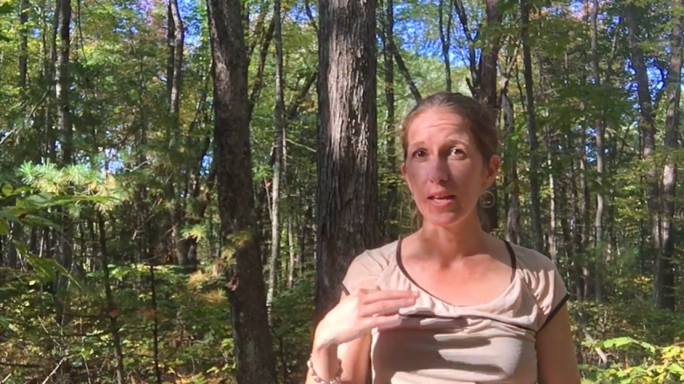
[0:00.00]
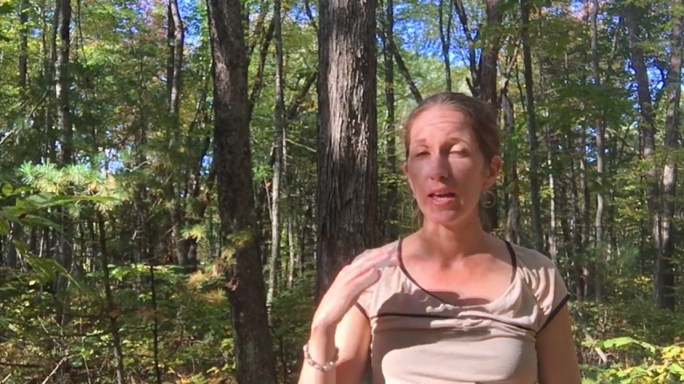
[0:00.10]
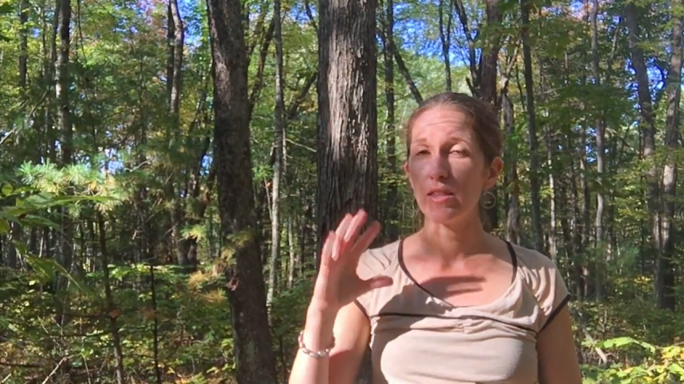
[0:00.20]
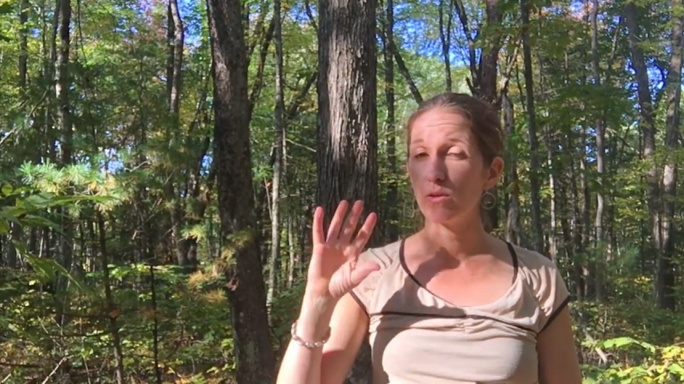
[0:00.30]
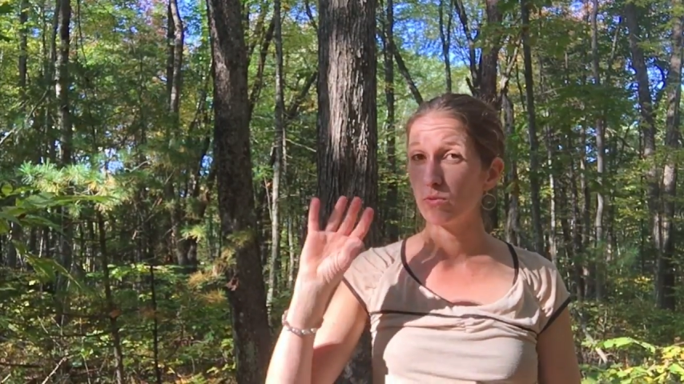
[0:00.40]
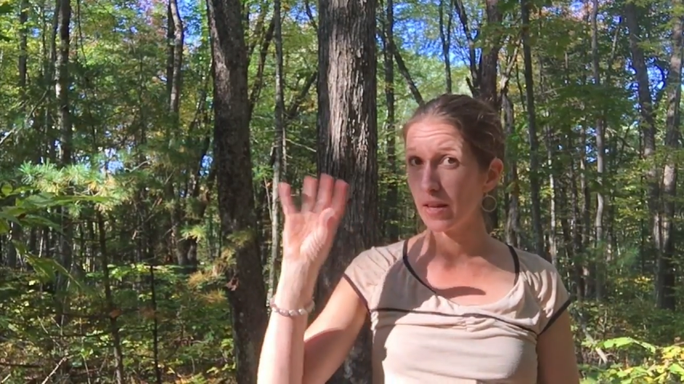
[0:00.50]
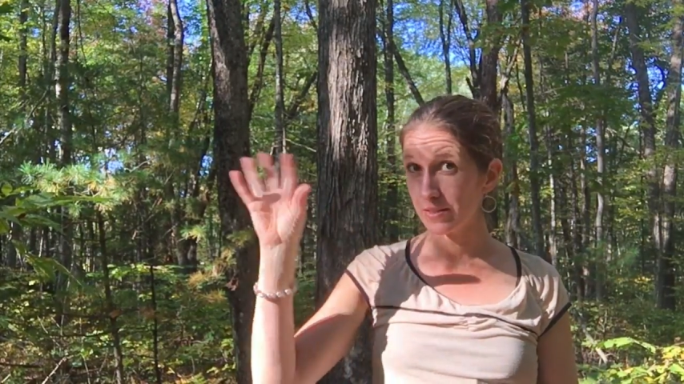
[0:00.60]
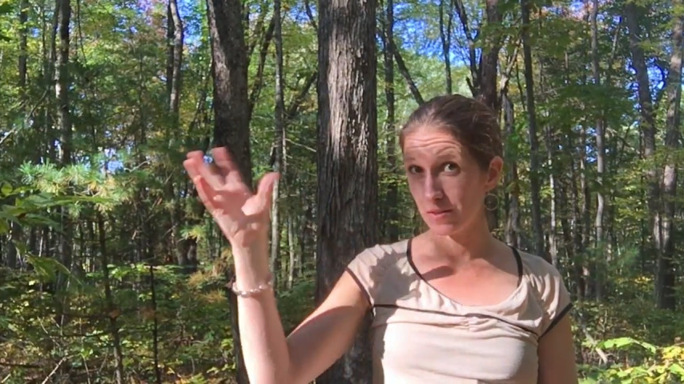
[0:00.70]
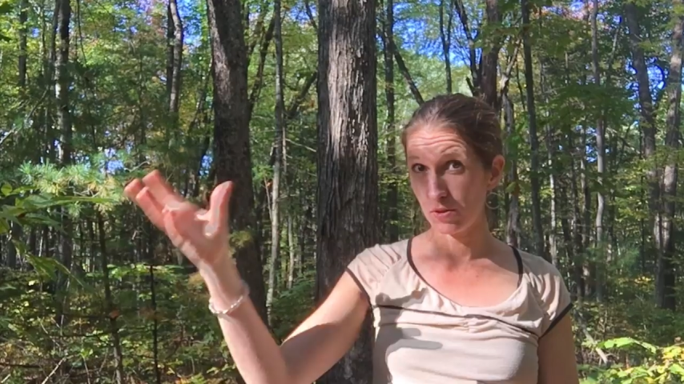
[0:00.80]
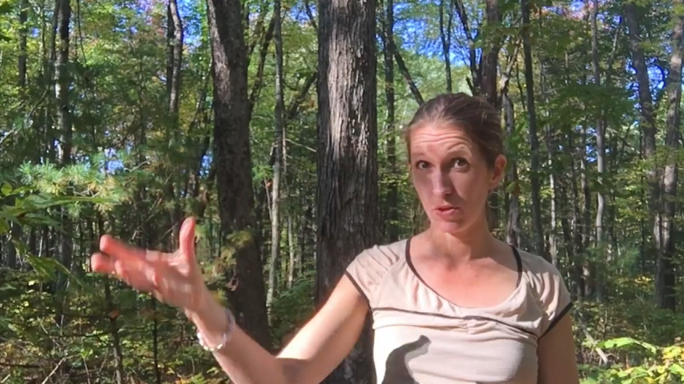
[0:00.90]
In the
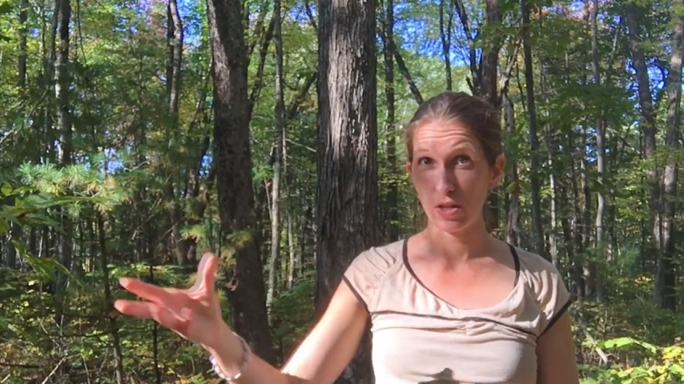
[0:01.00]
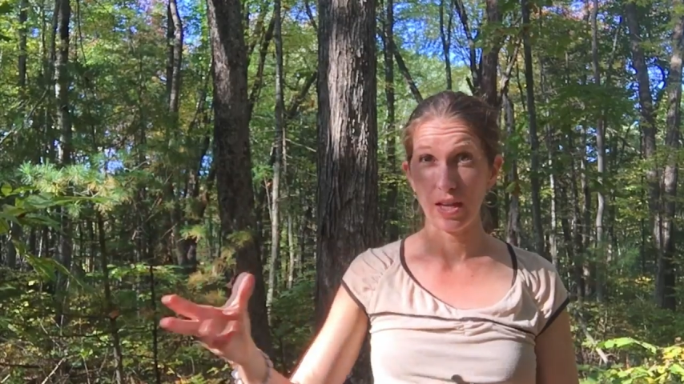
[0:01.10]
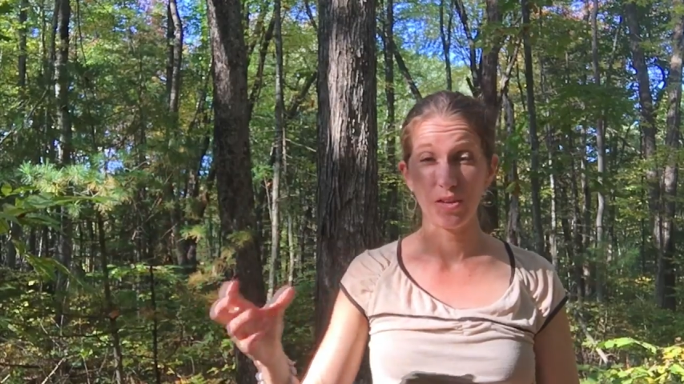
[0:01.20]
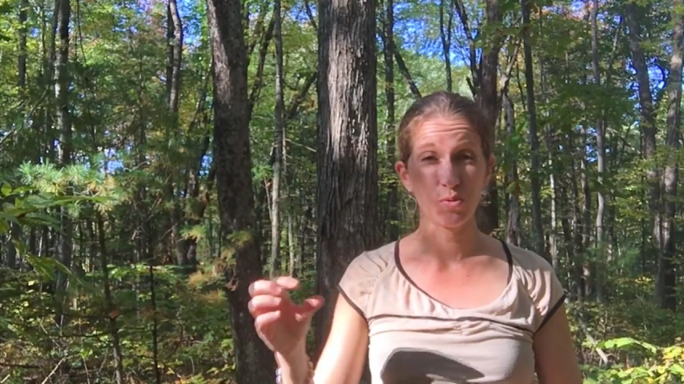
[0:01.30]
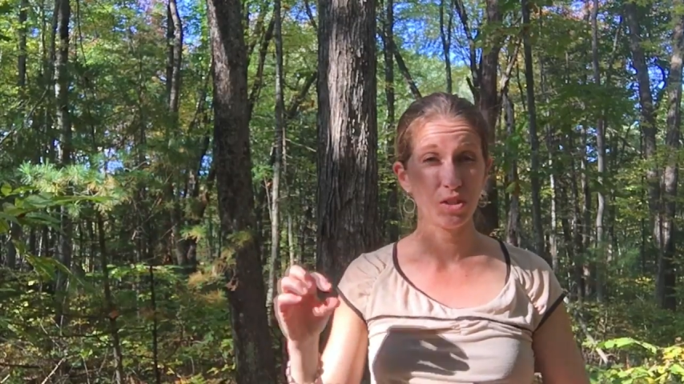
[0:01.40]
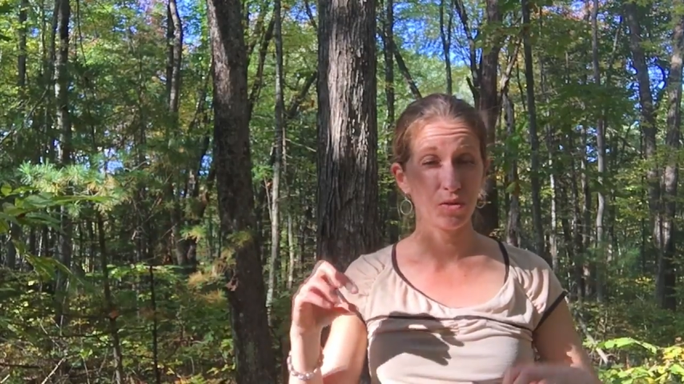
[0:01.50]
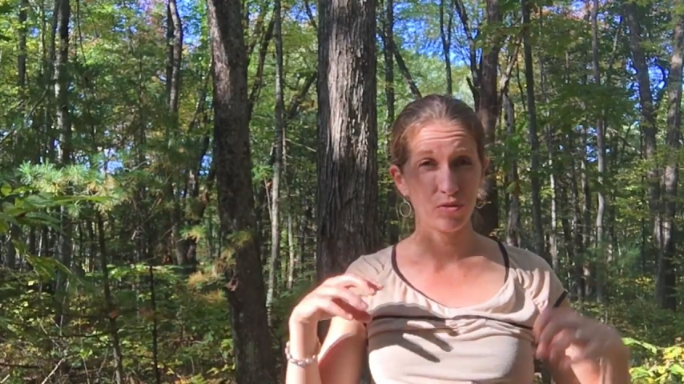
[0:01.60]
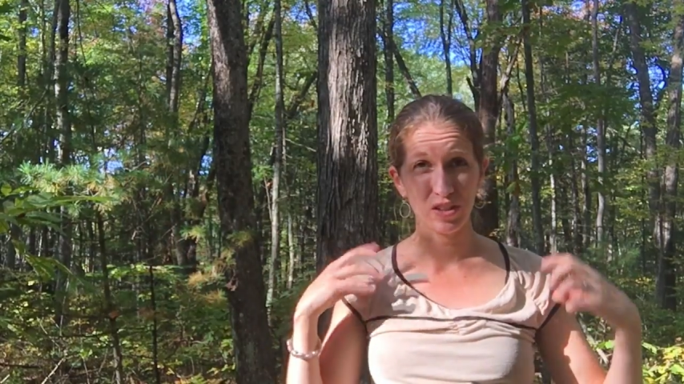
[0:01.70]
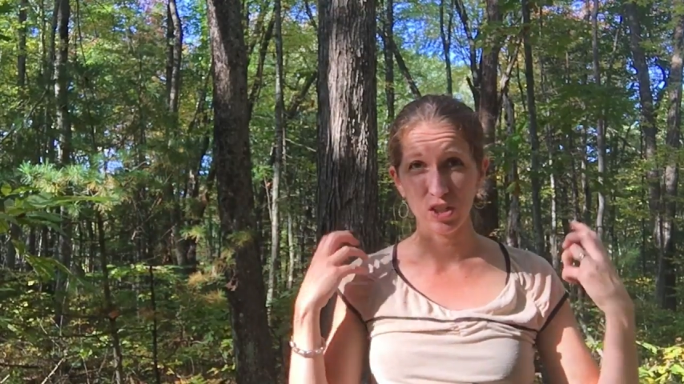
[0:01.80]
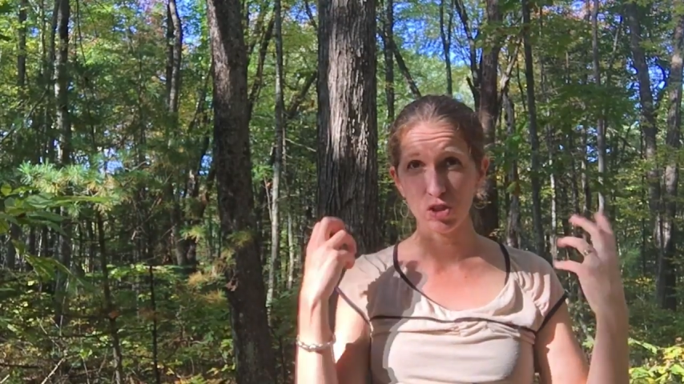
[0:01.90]
rest of your days, when you're feeling